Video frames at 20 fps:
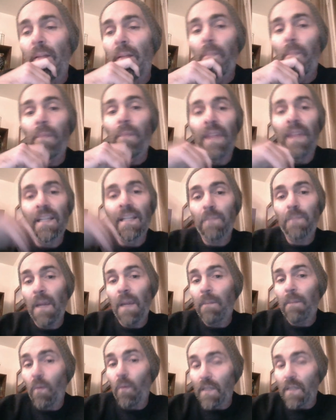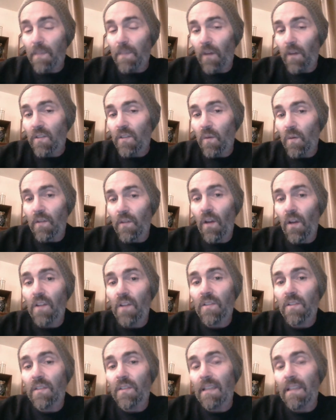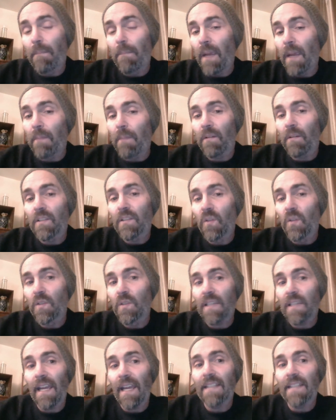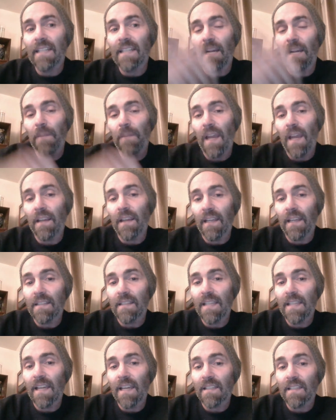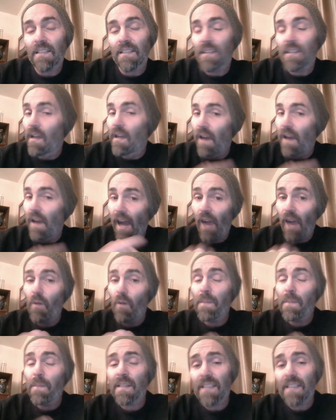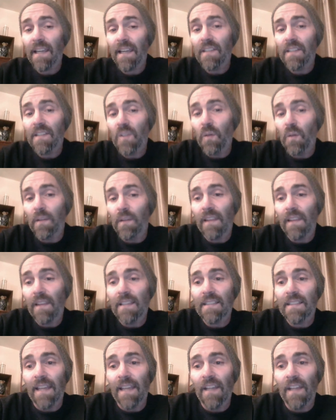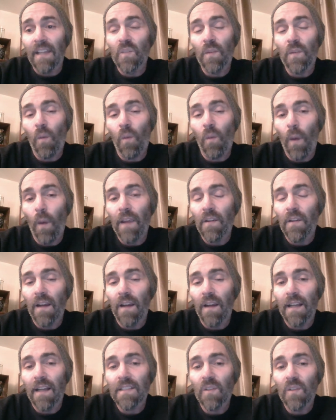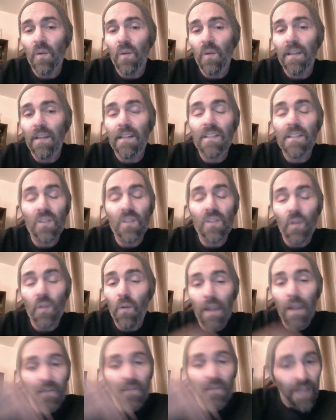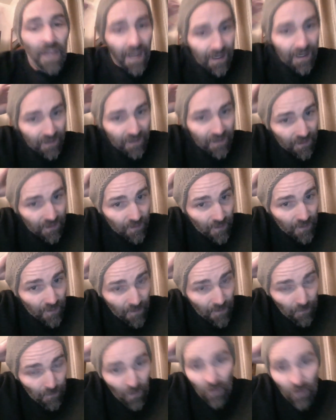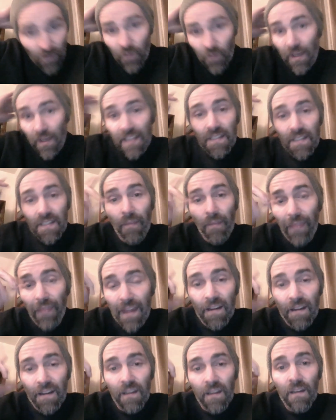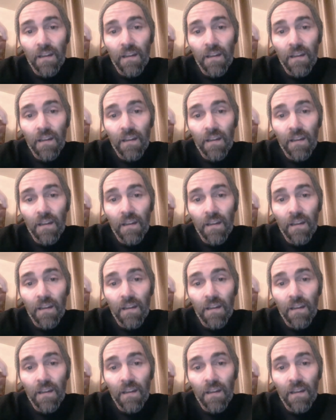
These people, we spoke to a nurse who said people are too scared to come down and get tests. I would be scared too at this stage with the way you guys are doing it. It's too heavy-handed. You need to think